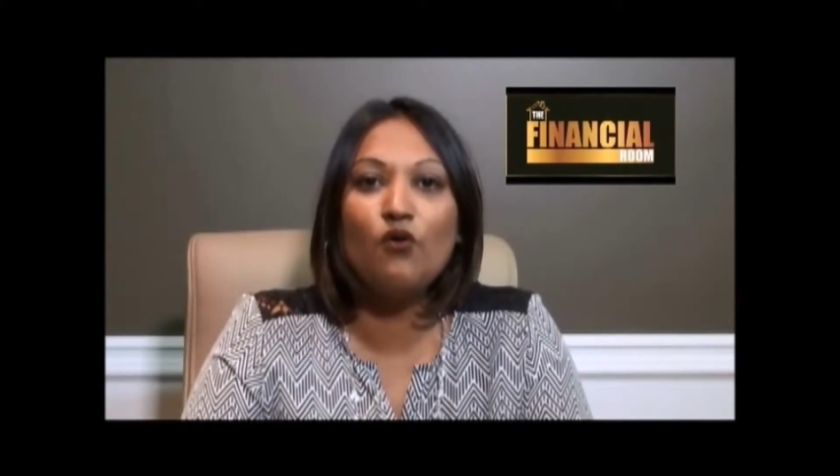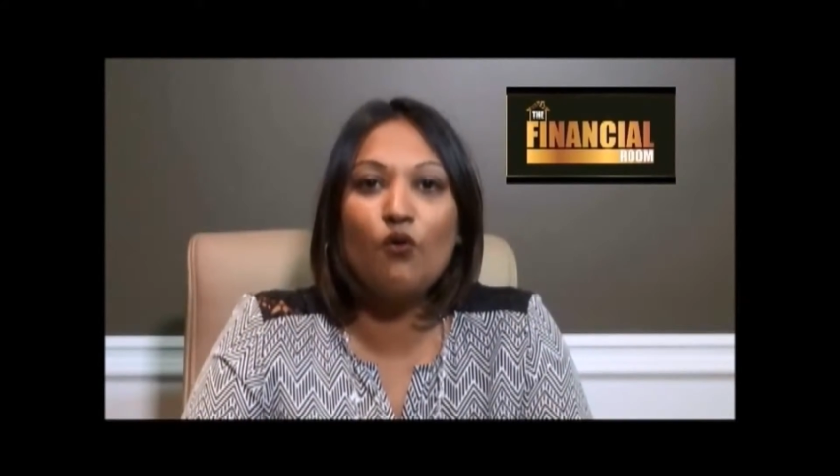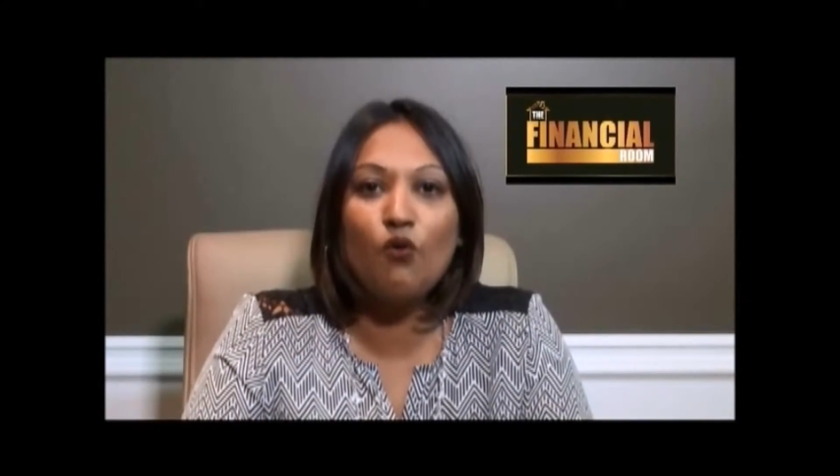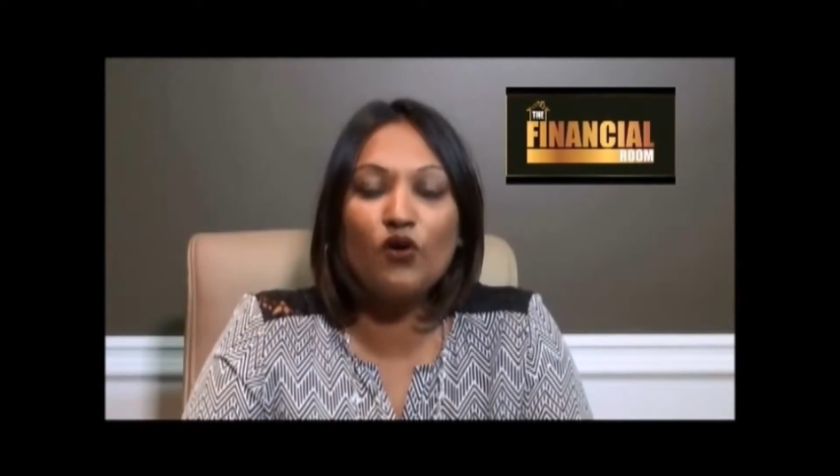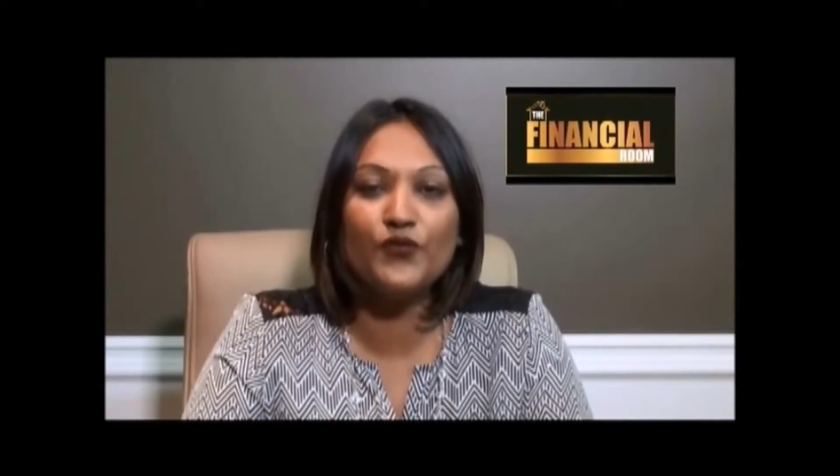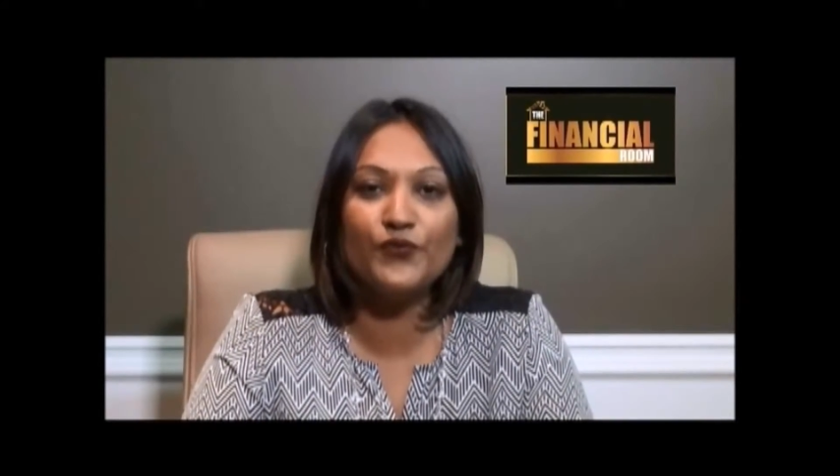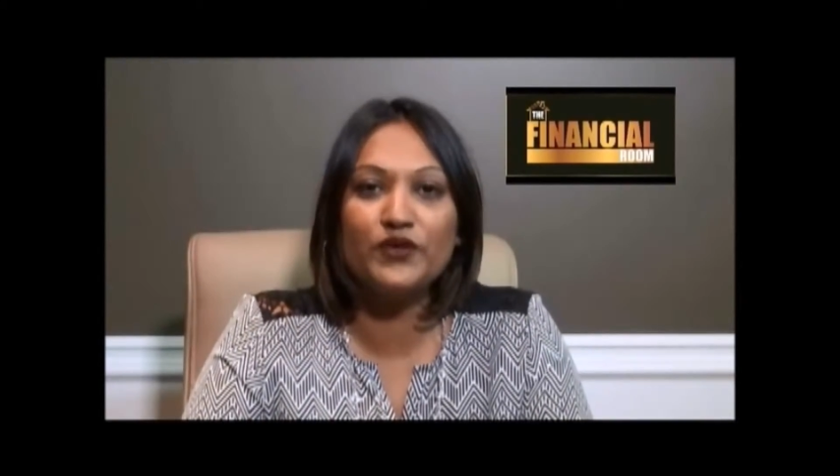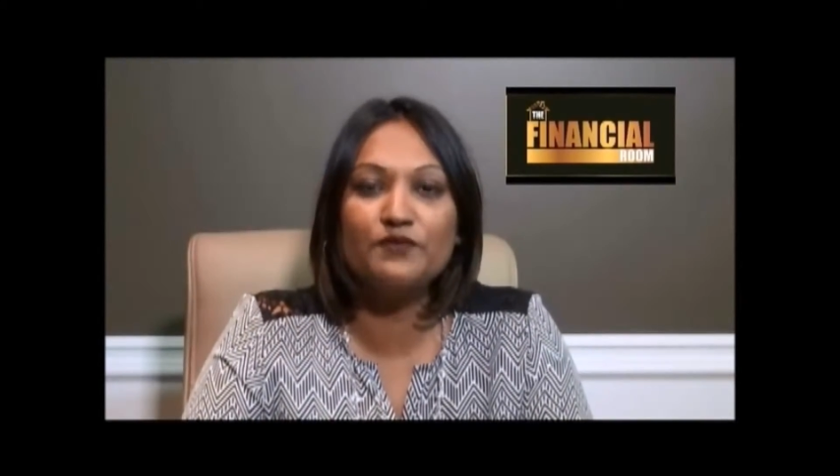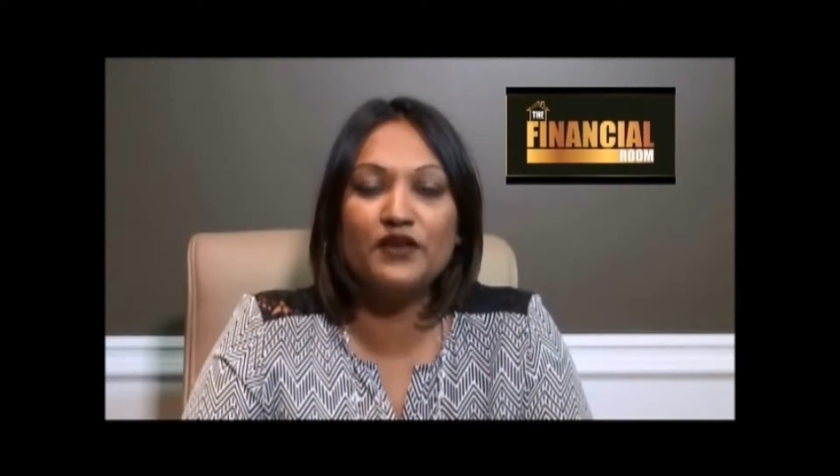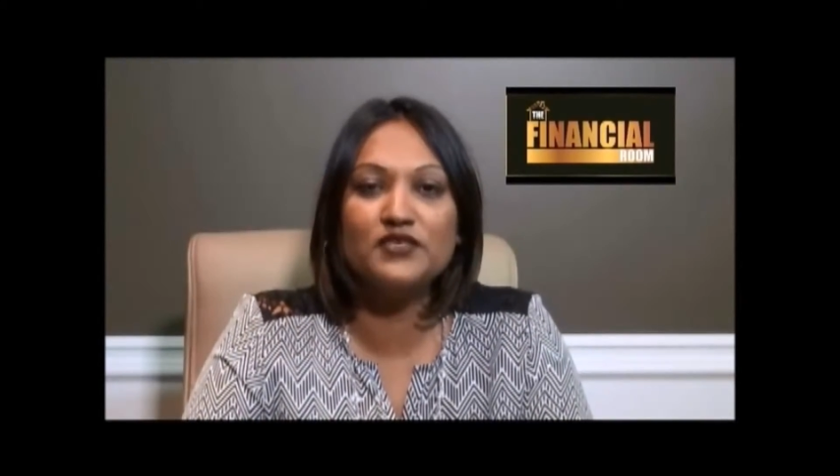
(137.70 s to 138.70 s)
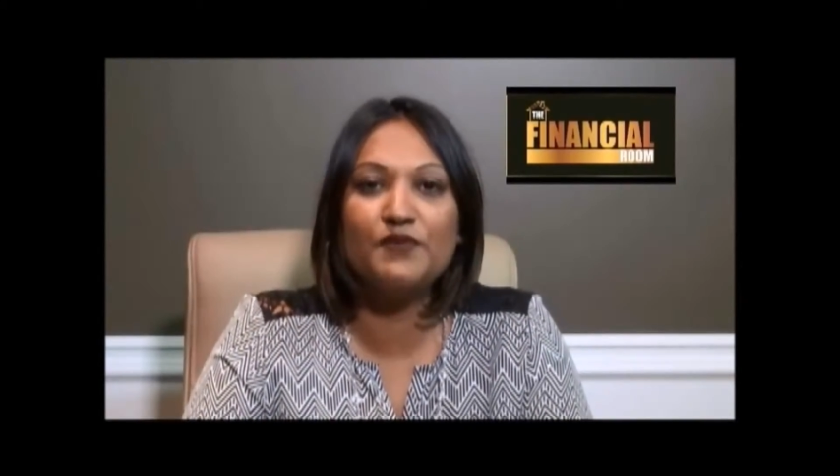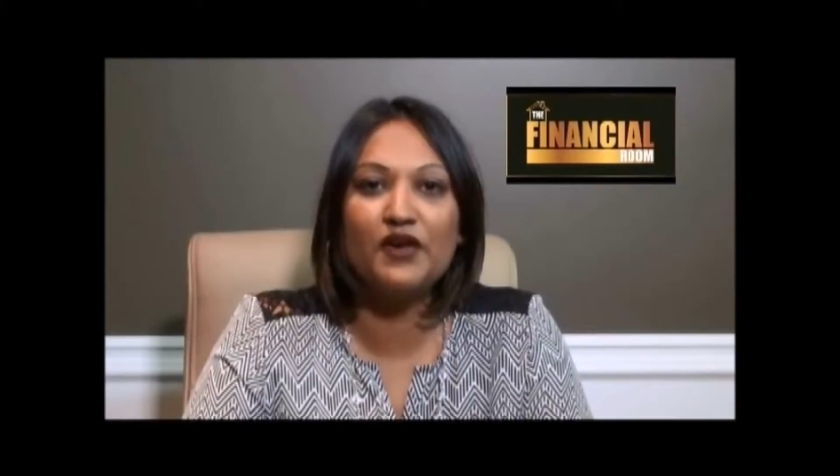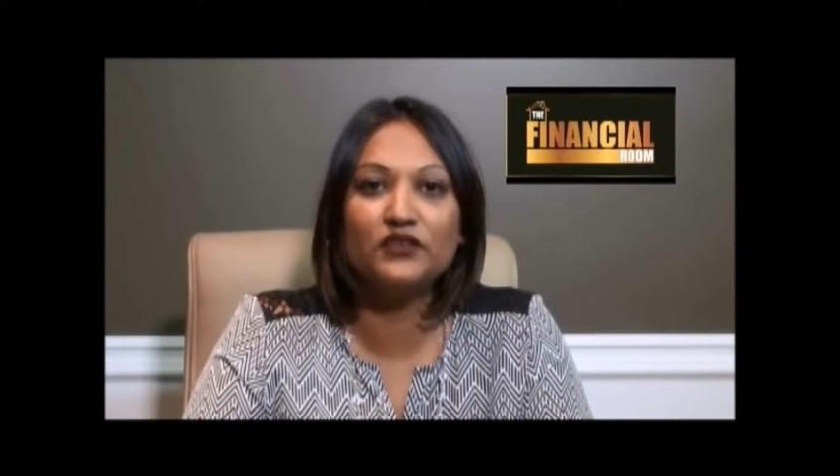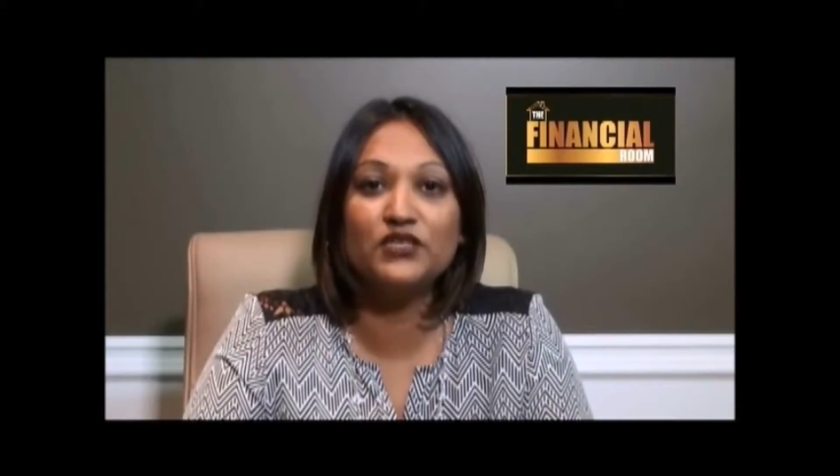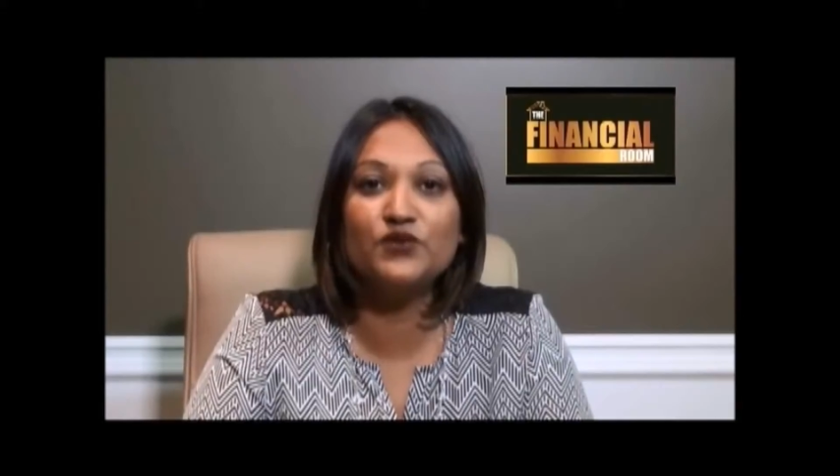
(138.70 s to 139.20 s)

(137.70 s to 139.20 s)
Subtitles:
or 3 months penalty,